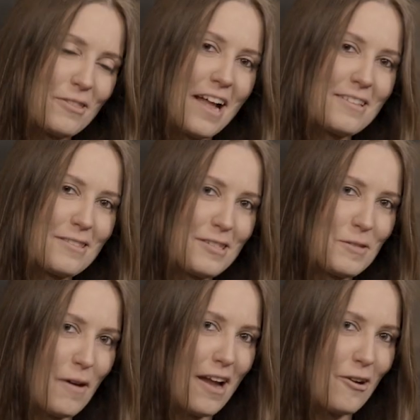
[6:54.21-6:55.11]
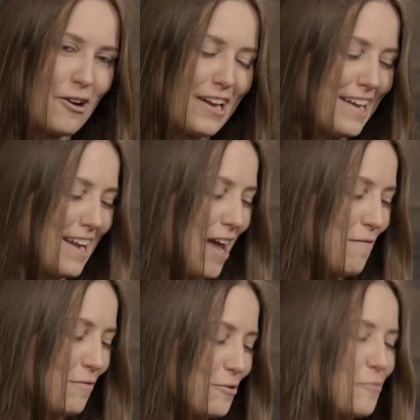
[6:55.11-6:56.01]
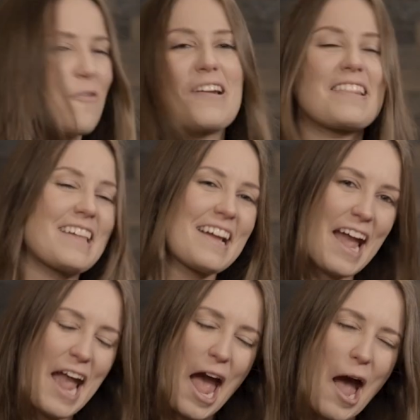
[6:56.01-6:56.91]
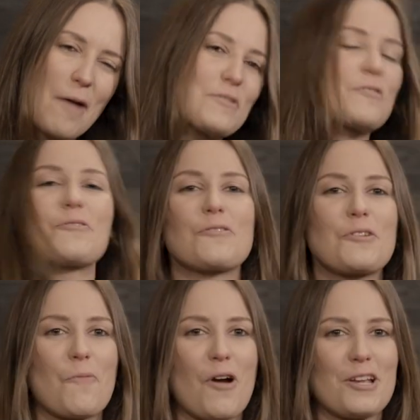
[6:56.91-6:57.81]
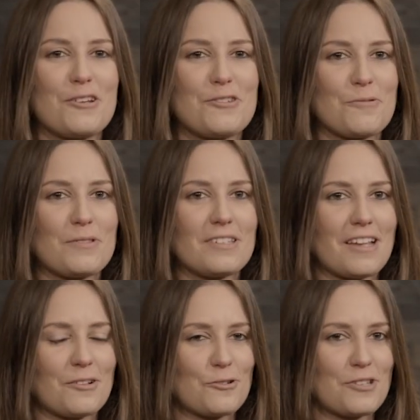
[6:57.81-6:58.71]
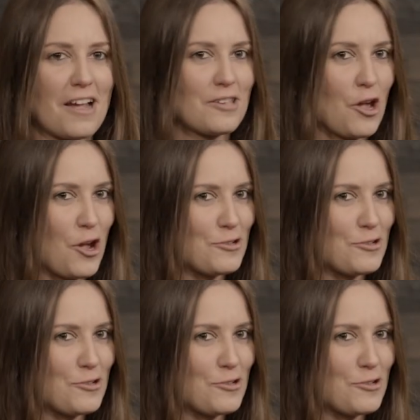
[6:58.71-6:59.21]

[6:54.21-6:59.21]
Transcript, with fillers: That's the spider. Again, if there's one thing I absolutely want you to do with this exercise,